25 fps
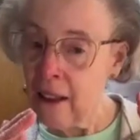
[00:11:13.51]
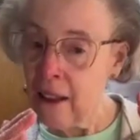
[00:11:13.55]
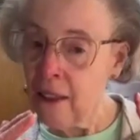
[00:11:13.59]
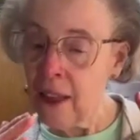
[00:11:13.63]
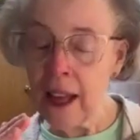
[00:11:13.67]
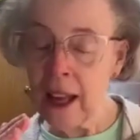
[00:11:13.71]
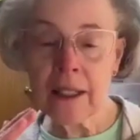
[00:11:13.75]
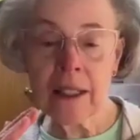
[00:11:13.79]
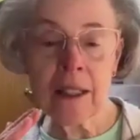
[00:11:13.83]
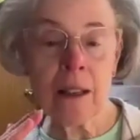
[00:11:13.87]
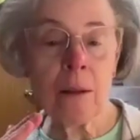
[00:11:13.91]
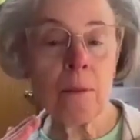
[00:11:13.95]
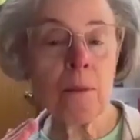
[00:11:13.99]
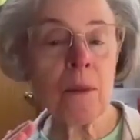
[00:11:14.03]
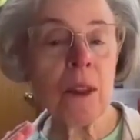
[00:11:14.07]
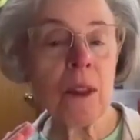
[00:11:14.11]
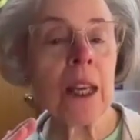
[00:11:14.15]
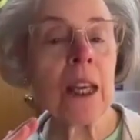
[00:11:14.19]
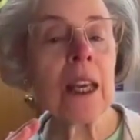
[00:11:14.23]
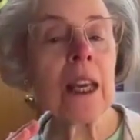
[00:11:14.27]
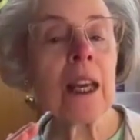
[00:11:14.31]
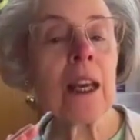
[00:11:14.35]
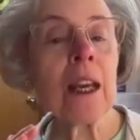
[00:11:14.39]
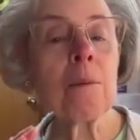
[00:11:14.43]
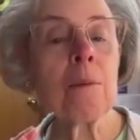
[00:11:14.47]
And that's
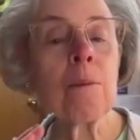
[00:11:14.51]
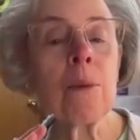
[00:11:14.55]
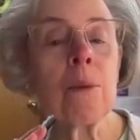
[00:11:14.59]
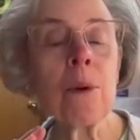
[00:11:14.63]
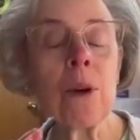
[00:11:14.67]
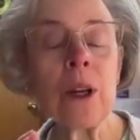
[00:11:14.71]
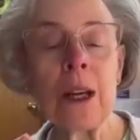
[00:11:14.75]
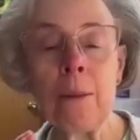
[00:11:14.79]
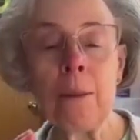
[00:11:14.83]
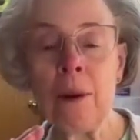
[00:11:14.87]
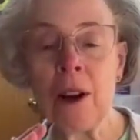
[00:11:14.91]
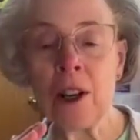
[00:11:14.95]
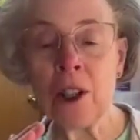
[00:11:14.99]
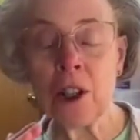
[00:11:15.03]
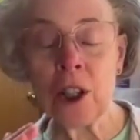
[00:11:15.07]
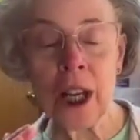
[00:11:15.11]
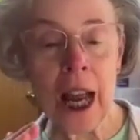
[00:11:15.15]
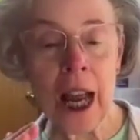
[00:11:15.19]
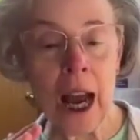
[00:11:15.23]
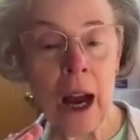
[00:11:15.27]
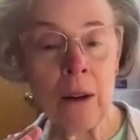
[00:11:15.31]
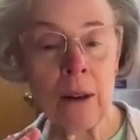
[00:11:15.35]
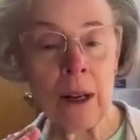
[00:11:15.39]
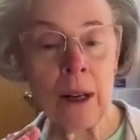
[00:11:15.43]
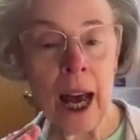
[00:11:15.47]
something he can pretty much
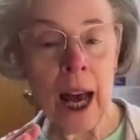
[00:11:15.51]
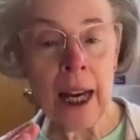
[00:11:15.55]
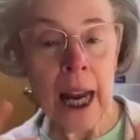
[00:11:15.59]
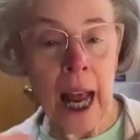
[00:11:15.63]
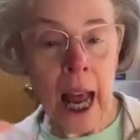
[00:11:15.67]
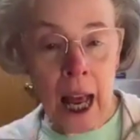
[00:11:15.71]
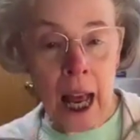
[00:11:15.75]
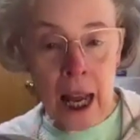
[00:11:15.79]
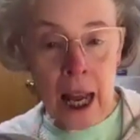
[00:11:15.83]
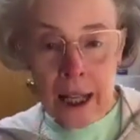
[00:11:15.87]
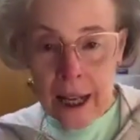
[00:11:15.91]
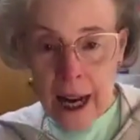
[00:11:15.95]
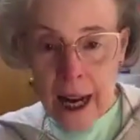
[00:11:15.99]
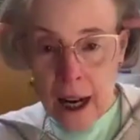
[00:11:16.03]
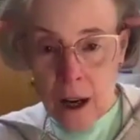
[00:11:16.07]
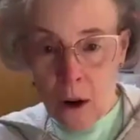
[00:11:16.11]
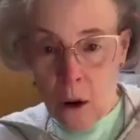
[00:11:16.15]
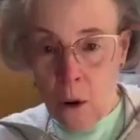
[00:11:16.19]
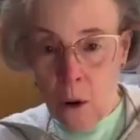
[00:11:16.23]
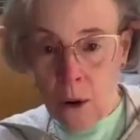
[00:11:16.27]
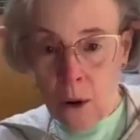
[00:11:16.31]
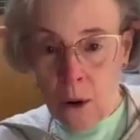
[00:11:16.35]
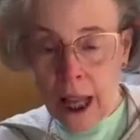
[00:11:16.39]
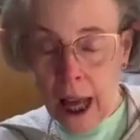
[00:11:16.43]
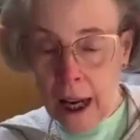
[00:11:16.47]
count on. Not a
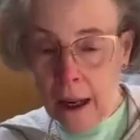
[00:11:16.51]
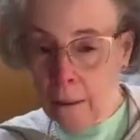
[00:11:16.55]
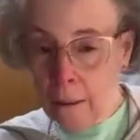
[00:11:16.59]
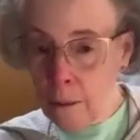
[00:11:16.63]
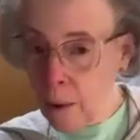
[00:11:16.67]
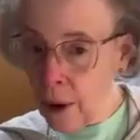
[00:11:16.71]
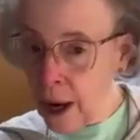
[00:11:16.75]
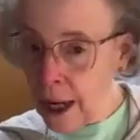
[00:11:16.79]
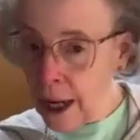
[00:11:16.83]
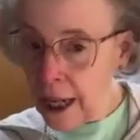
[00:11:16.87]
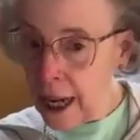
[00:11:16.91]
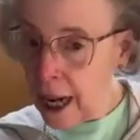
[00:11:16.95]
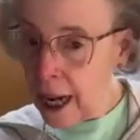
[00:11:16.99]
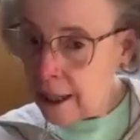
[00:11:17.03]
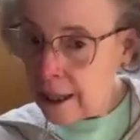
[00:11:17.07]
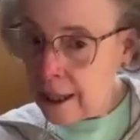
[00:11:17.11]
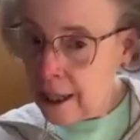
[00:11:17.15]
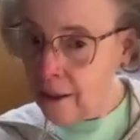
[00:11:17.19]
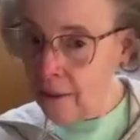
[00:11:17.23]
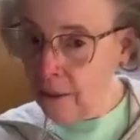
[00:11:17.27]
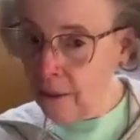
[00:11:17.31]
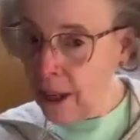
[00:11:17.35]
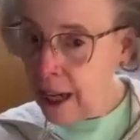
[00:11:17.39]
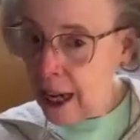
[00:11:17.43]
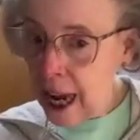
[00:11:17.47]
whole lot of brain
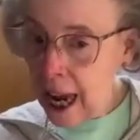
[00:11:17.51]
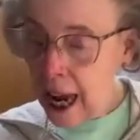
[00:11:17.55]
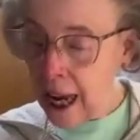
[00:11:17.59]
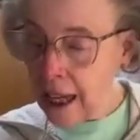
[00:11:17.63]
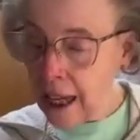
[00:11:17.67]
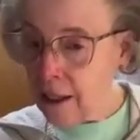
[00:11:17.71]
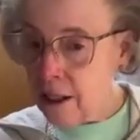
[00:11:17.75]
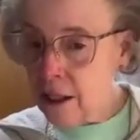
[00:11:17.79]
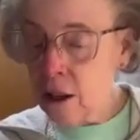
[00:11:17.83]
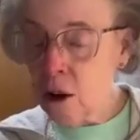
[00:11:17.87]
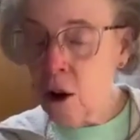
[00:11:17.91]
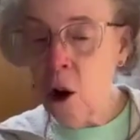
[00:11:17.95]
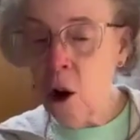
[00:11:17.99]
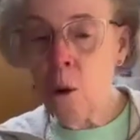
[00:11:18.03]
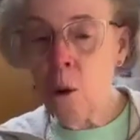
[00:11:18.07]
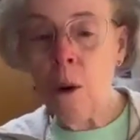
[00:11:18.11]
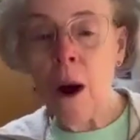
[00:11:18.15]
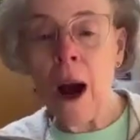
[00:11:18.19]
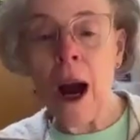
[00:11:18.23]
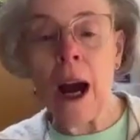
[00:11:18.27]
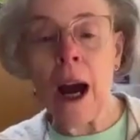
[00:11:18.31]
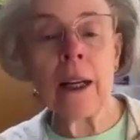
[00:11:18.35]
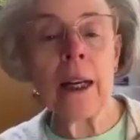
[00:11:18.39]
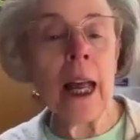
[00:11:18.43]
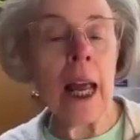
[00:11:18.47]
activity has to go
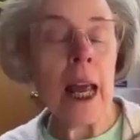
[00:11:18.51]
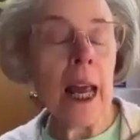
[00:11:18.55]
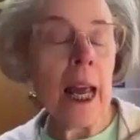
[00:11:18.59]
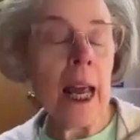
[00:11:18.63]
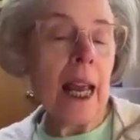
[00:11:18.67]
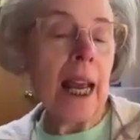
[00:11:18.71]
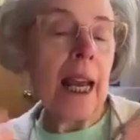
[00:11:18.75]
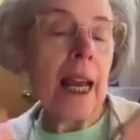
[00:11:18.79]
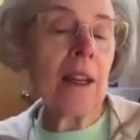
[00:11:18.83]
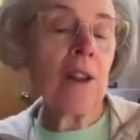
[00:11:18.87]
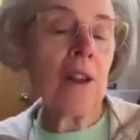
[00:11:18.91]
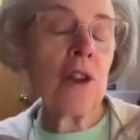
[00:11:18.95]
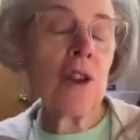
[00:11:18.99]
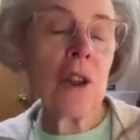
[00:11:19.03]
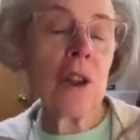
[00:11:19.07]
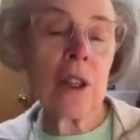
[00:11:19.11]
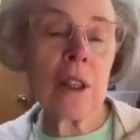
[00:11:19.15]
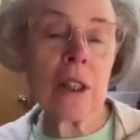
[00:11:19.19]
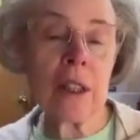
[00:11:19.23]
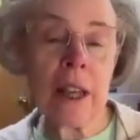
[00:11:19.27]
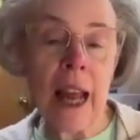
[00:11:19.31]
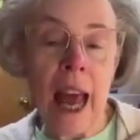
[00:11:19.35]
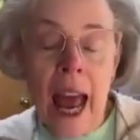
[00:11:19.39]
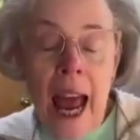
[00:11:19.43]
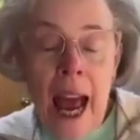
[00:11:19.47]
on. It's
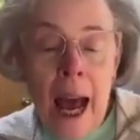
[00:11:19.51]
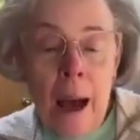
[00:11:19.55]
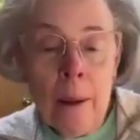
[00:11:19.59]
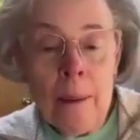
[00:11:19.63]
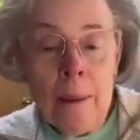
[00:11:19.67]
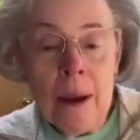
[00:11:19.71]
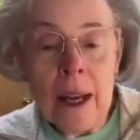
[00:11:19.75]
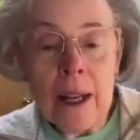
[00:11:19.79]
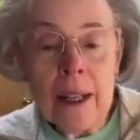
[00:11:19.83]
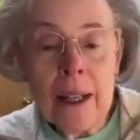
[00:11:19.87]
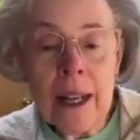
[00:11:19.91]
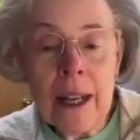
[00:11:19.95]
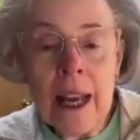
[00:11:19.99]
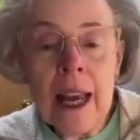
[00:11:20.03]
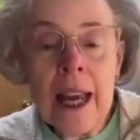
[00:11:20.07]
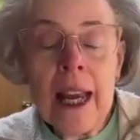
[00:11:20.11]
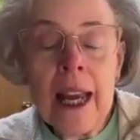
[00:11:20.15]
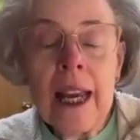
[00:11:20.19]
just habit.